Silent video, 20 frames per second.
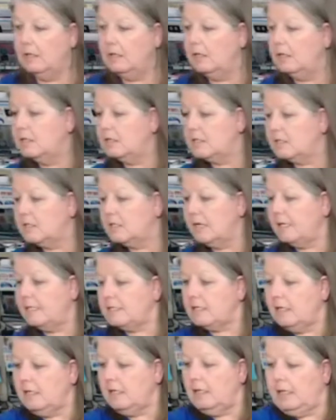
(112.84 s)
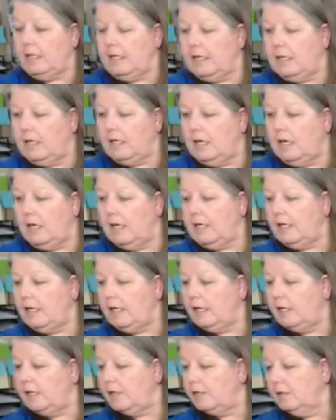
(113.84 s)
this nice clean cut
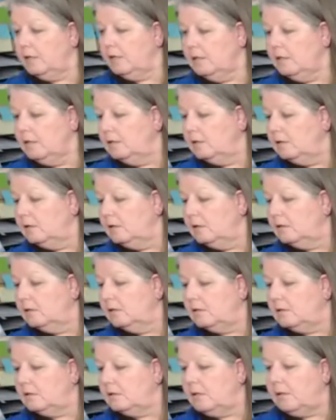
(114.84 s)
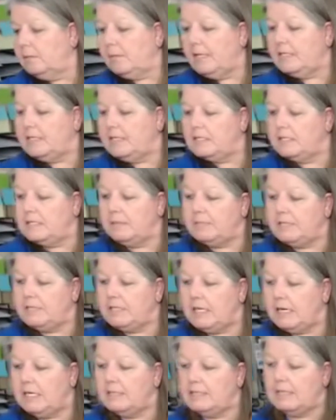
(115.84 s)
here, get my zip
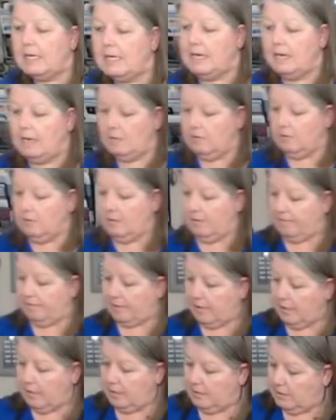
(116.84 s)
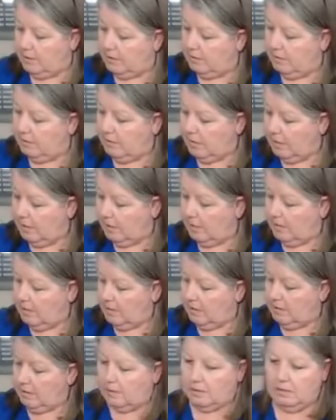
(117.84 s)
ties out, forgot to do
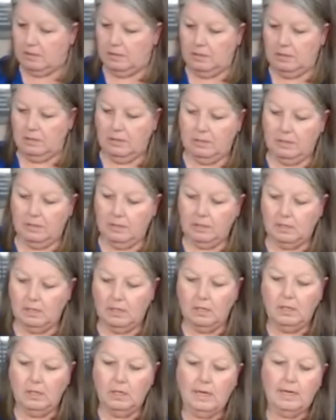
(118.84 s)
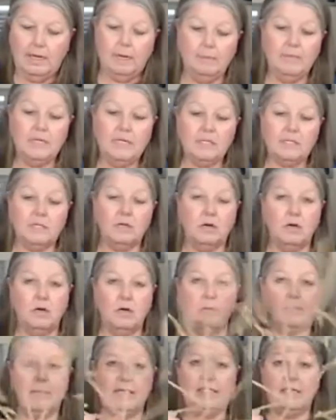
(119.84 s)
that. And I'm going to start
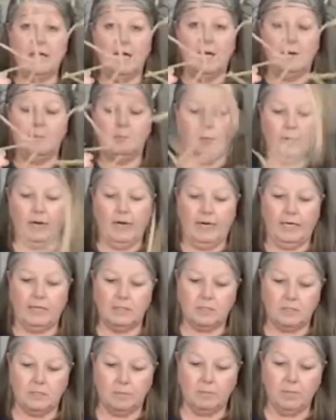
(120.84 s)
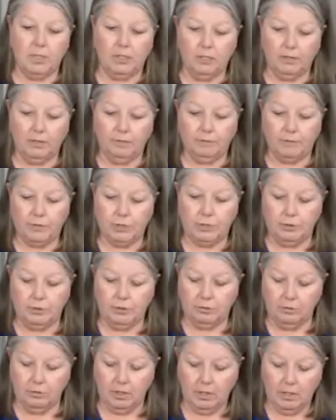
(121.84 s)
on my top ring. So I'm going to look for
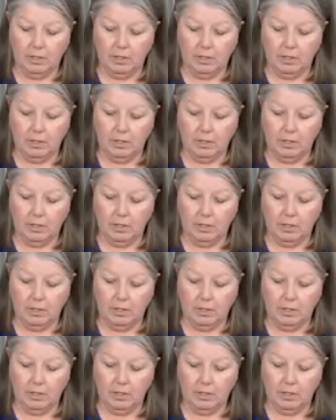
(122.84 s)
two